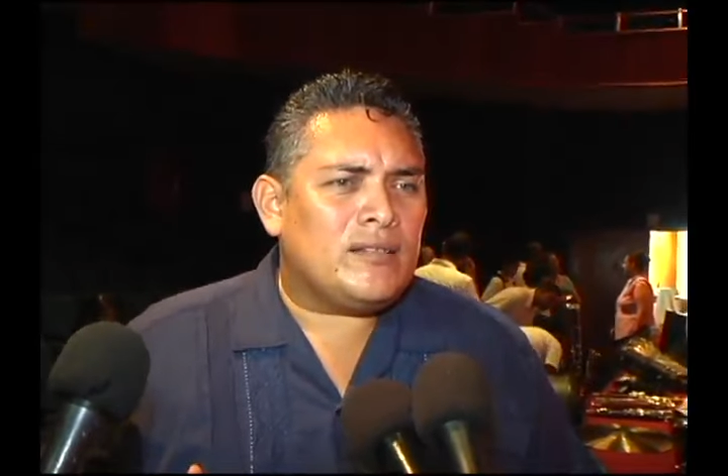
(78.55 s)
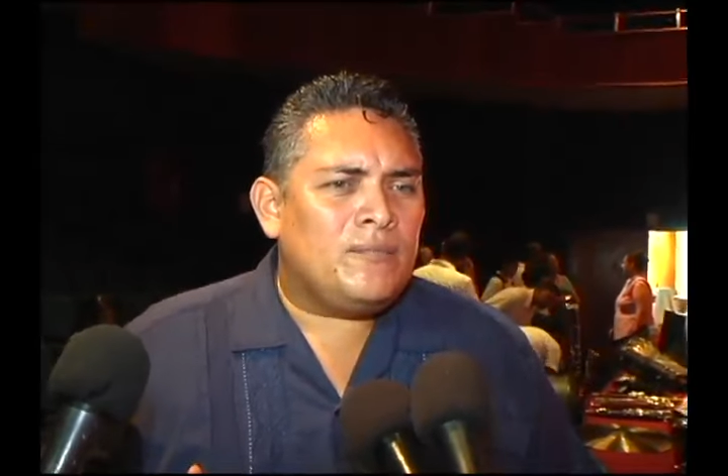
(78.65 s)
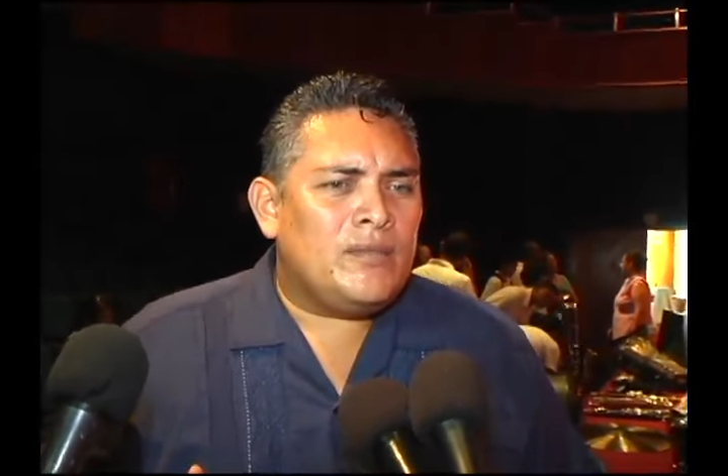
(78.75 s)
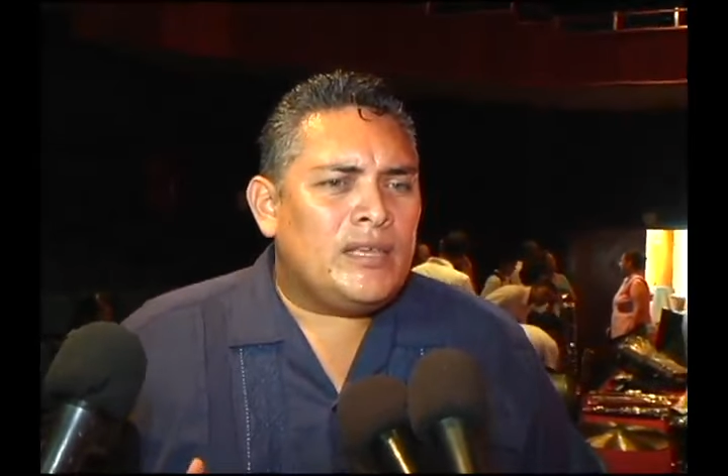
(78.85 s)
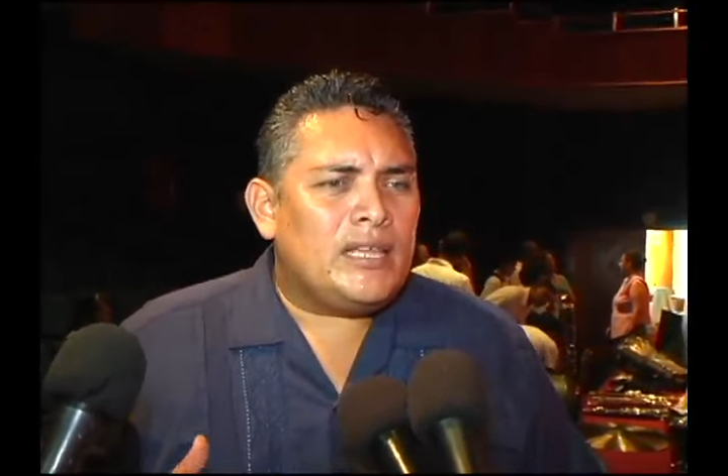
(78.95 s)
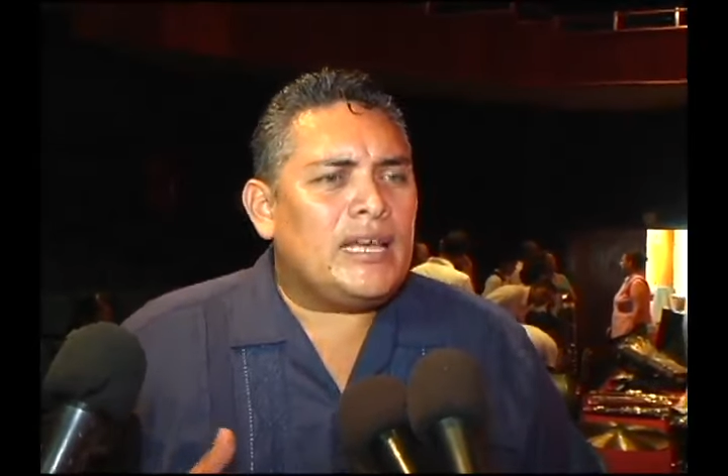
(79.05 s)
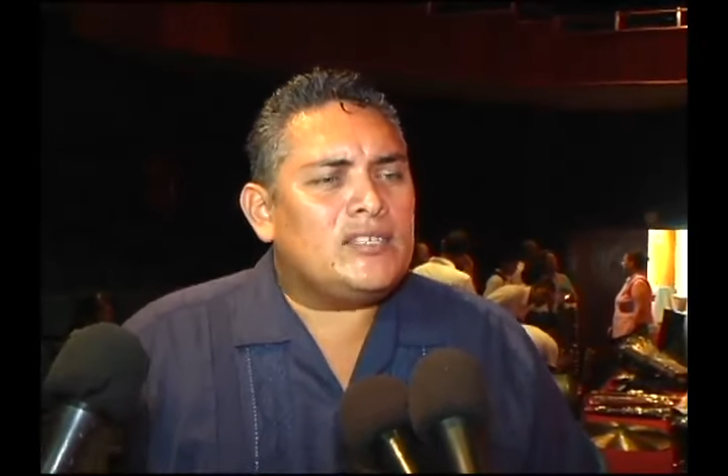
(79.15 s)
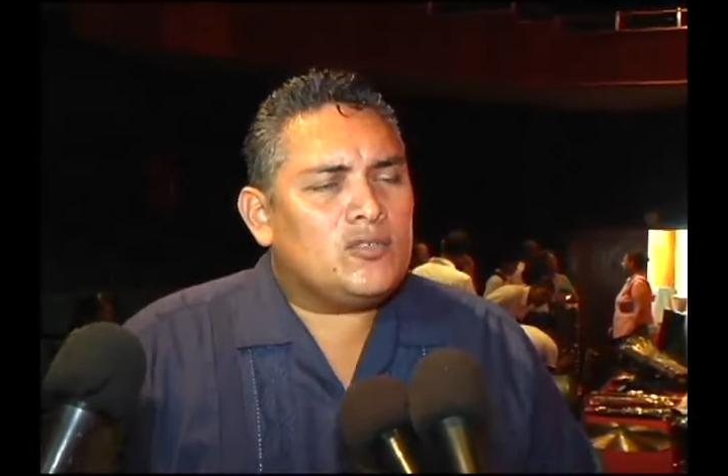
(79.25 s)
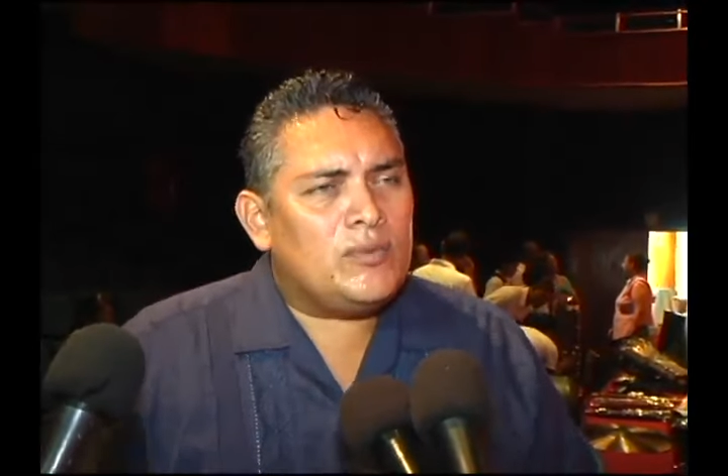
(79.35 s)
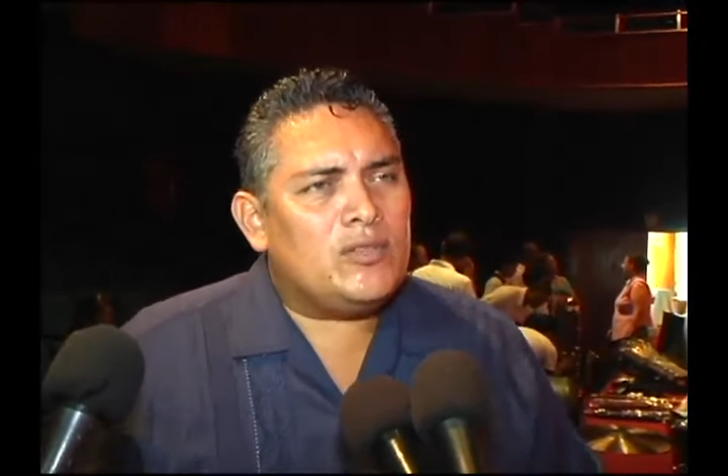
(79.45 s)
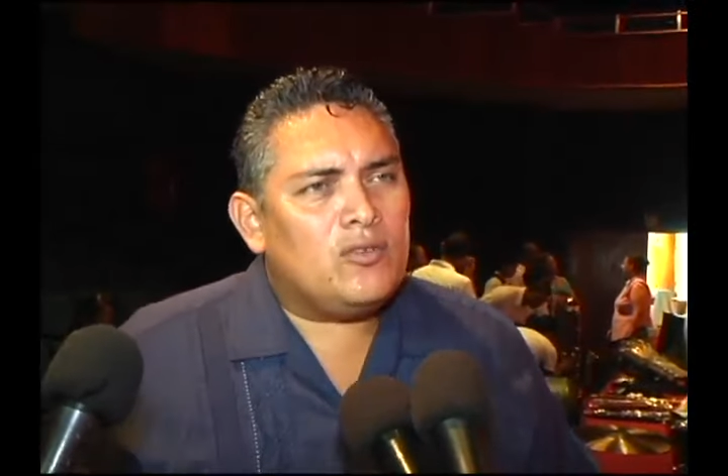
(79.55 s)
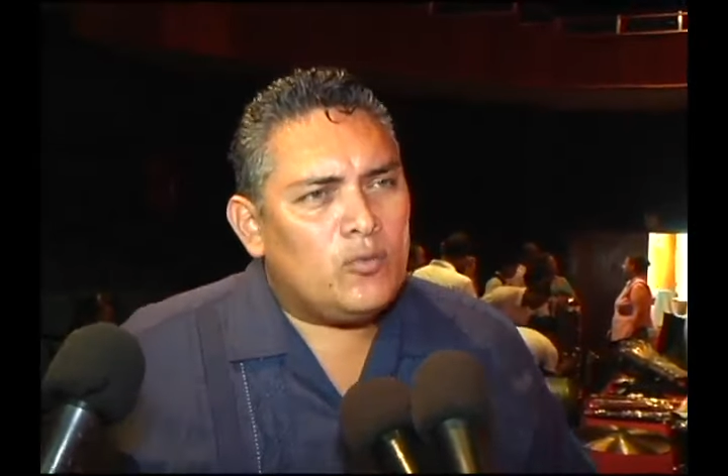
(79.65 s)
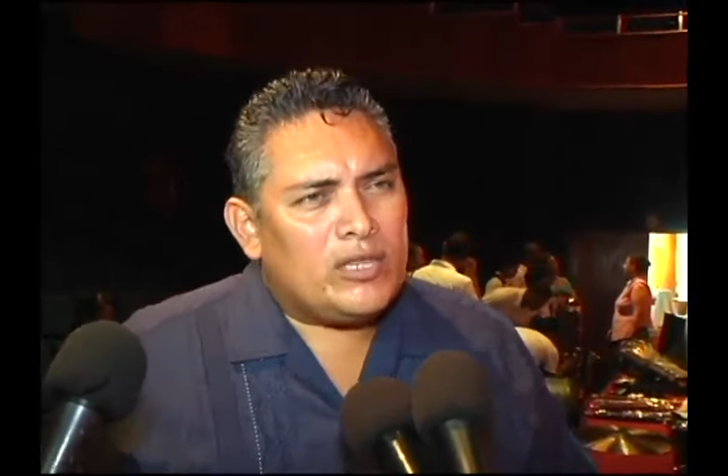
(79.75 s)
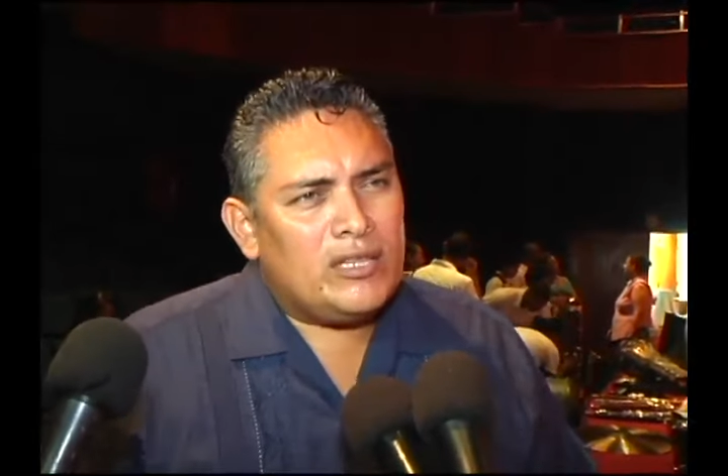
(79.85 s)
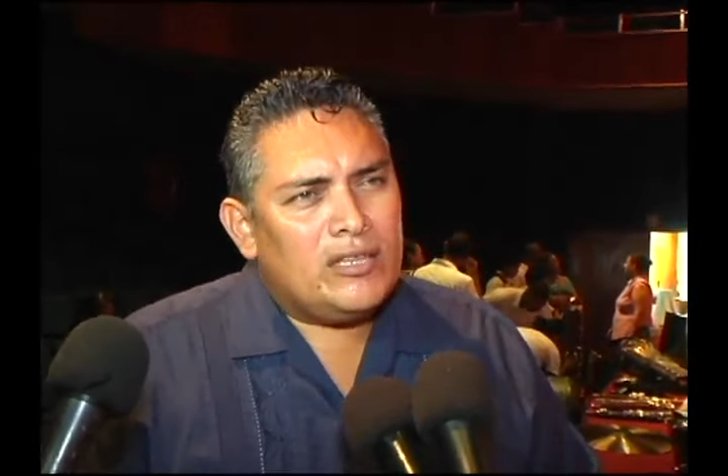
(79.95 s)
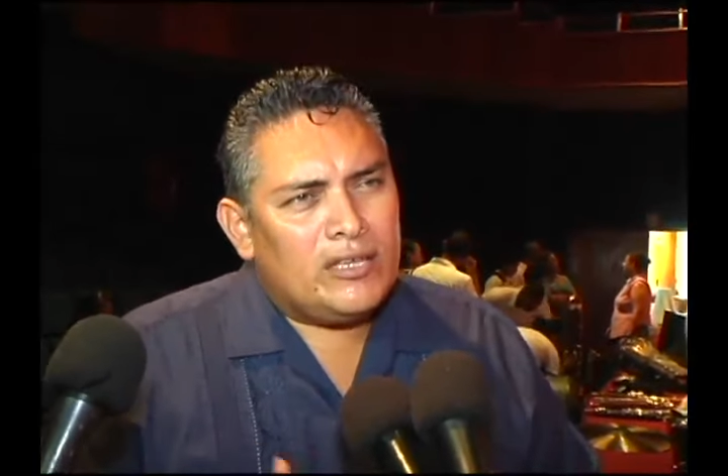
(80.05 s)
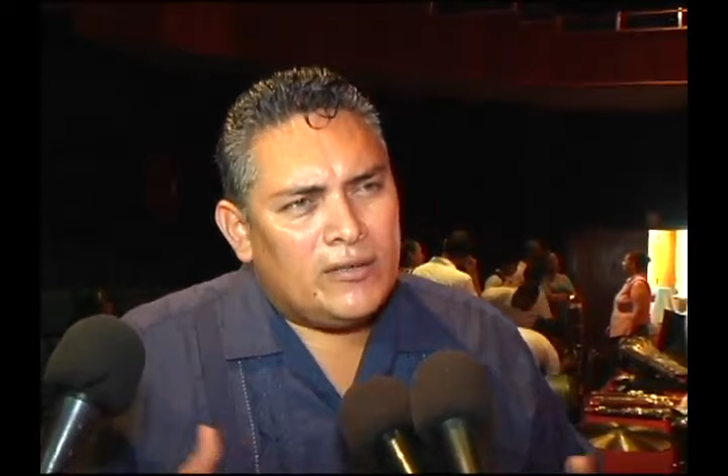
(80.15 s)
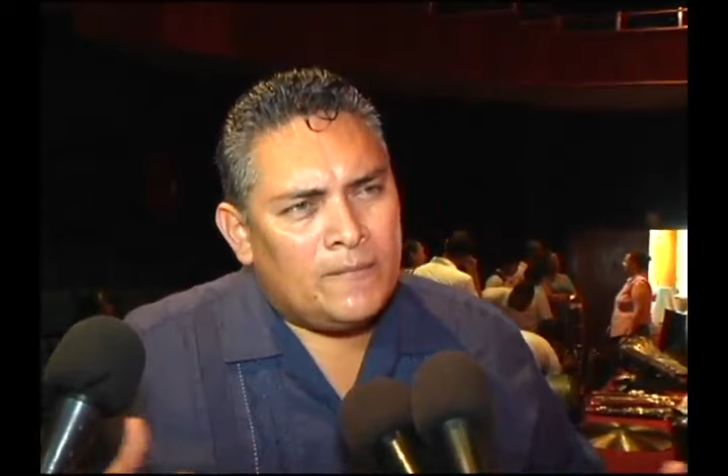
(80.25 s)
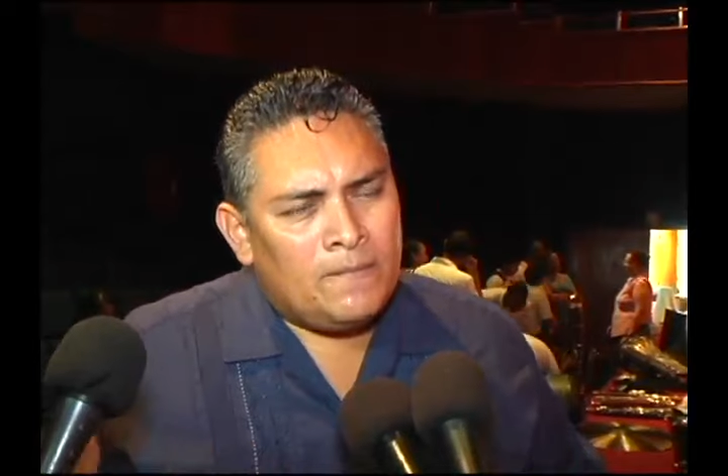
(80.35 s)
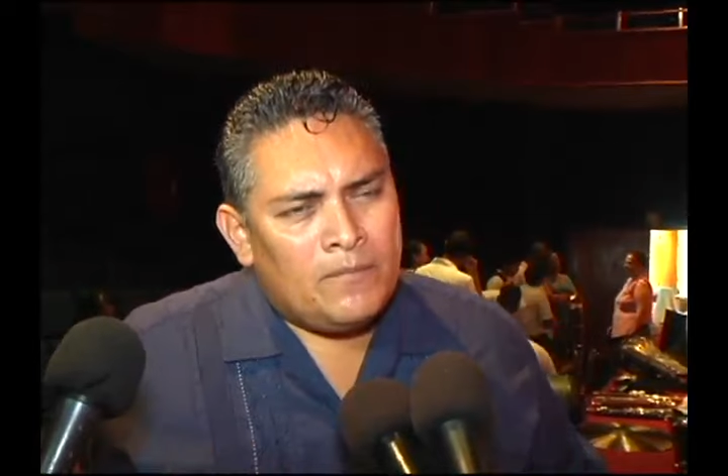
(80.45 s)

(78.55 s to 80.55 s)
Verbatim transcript: that it has to be done within the